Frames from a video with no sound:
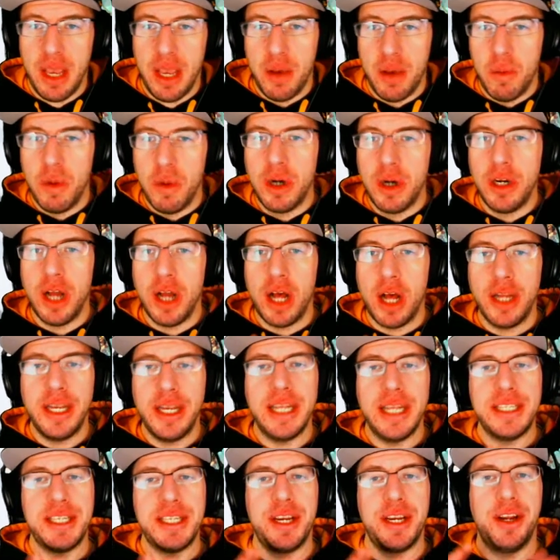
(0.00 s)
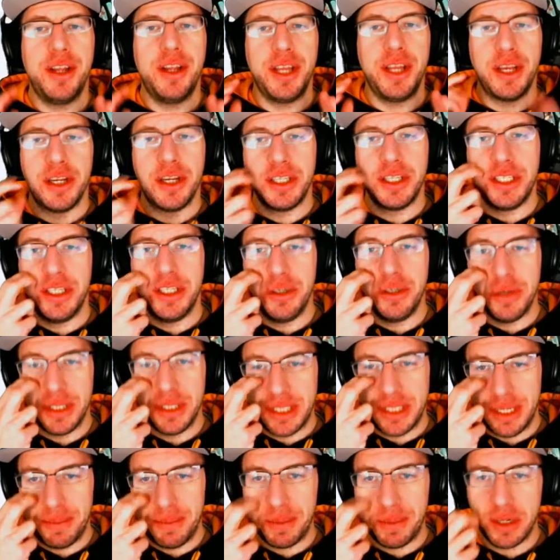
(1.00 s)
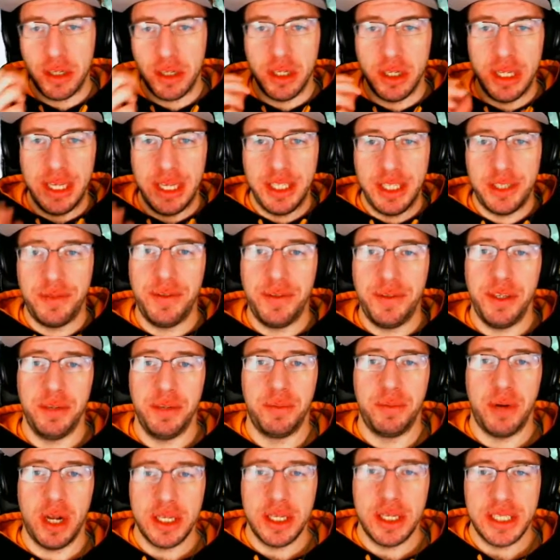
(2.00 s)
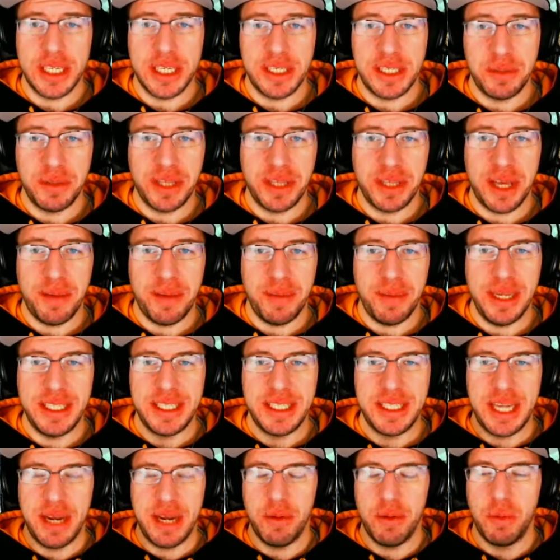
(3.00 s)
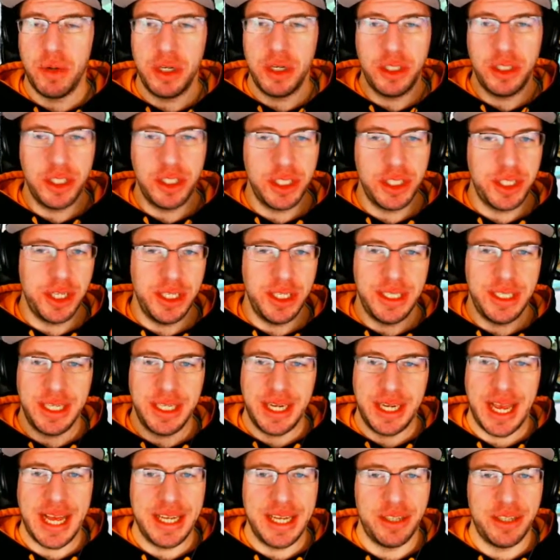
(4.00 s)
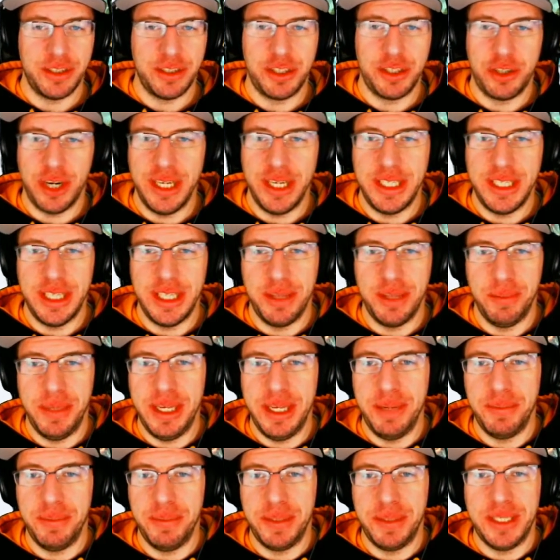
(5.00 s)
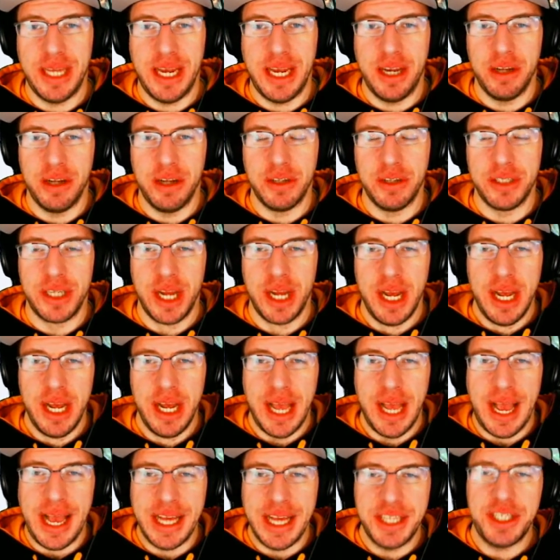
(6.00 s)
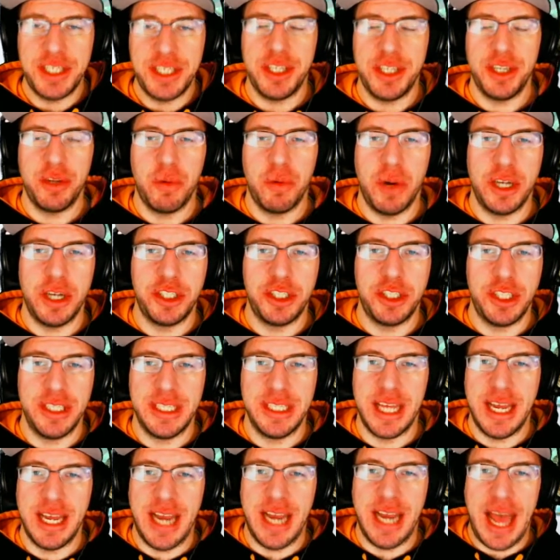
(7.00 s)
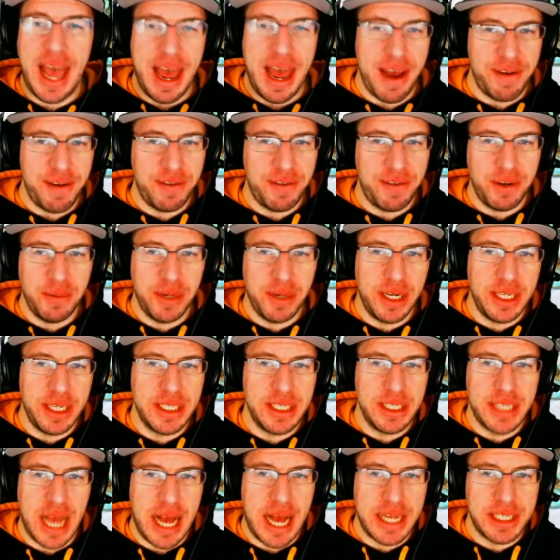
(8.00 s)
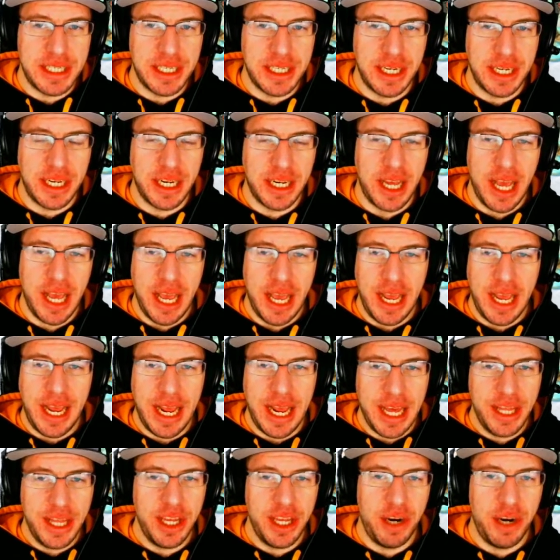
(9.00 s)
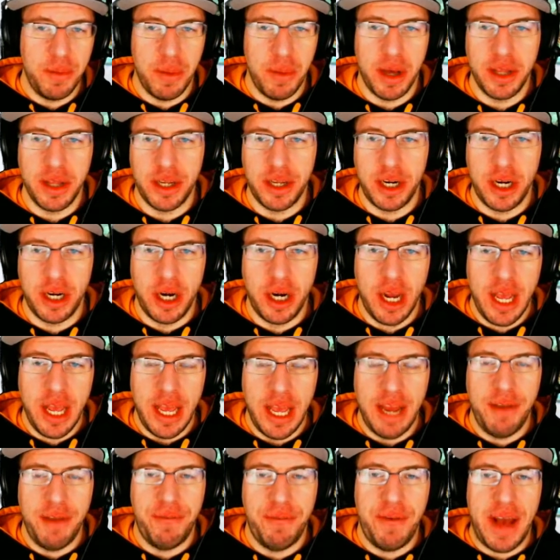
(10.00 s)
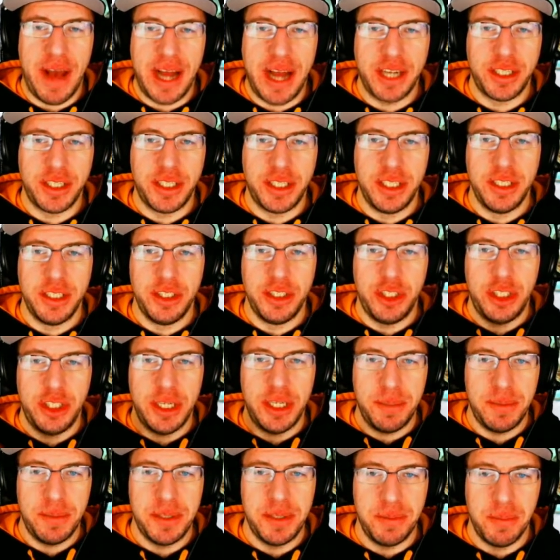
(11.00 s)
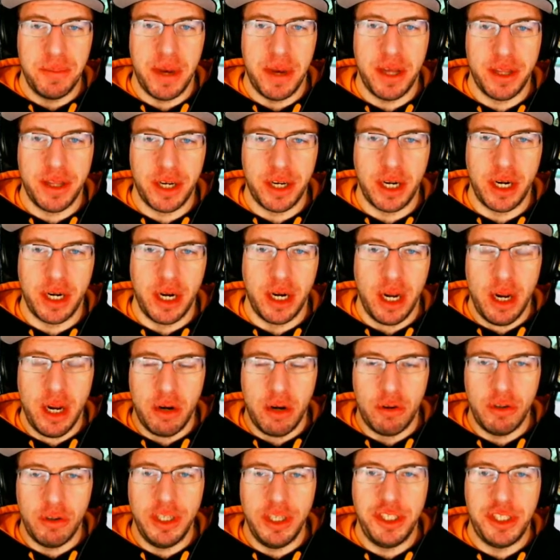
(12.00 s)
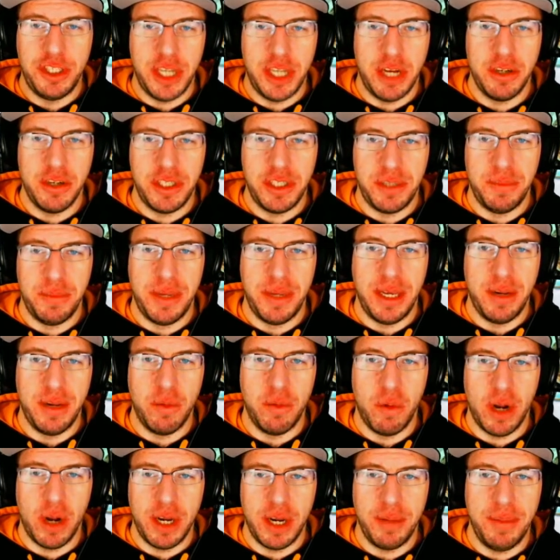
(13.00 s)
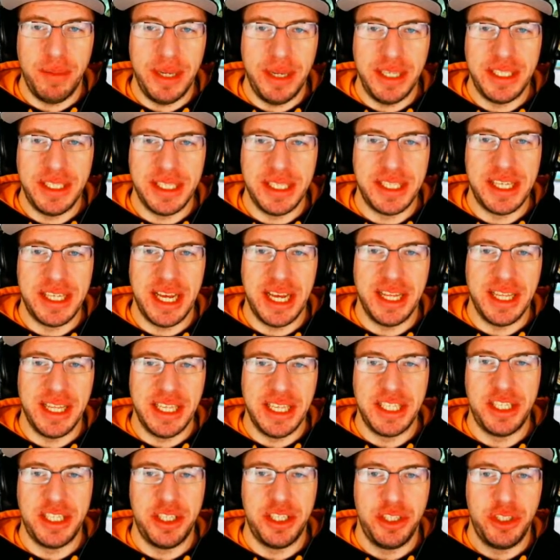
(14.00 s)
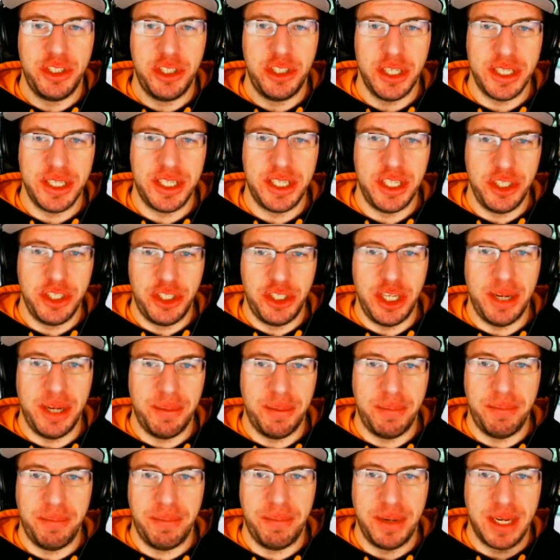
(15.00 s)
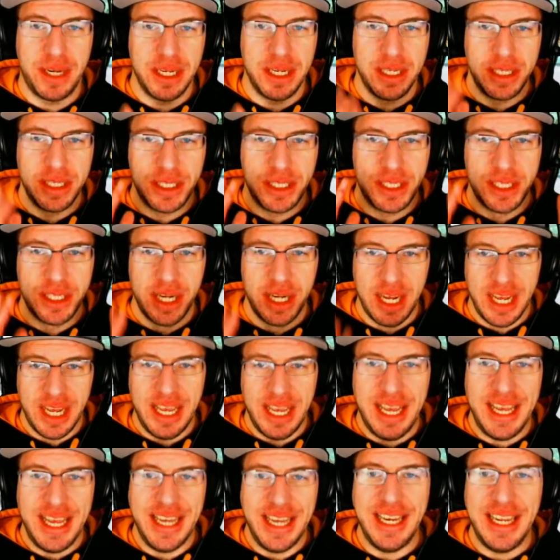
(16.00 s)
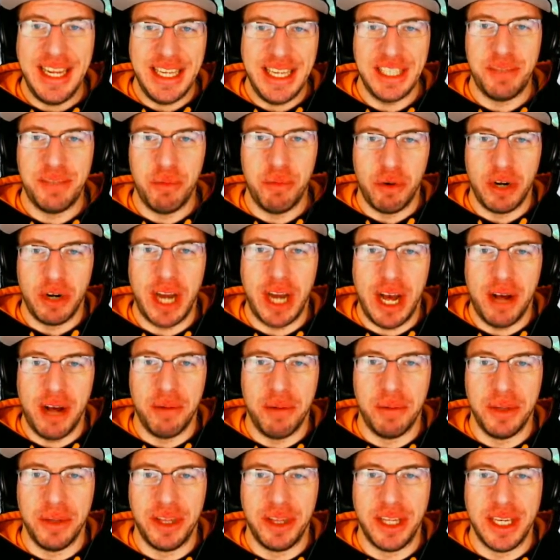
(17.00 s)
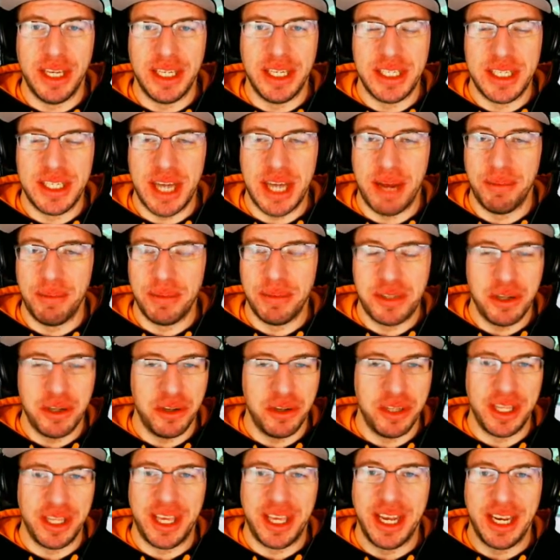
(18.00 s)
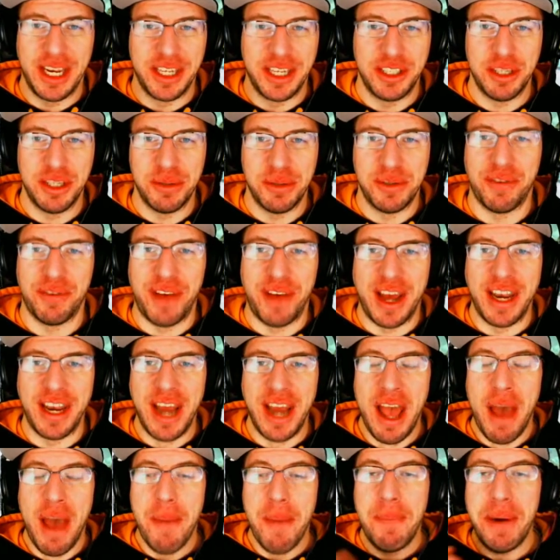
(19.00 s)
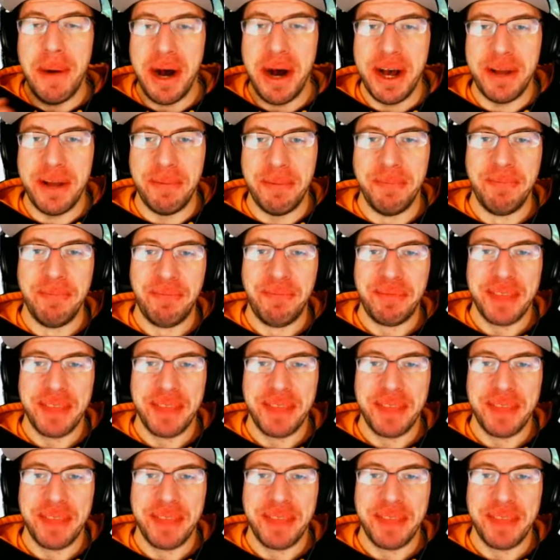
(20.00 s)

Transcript: We're not necessarily going to do a typical interview process with them. Instead, we're just going to get straight to the meat and potatoes, answer the questions that everybody is asking, and their mother. In fact, Chip's mother reached out to me wanting me to send this just to Chip because he needs more help with this. I'm totally kidding. Chip's fine. But